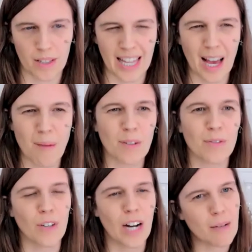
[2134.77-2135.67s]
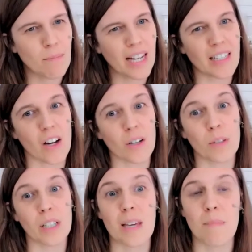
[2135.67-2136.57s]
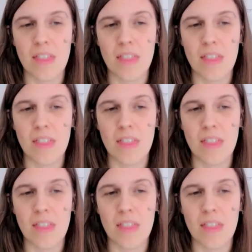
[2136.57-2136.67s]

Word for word: Like, I'm afraid my daughter will keep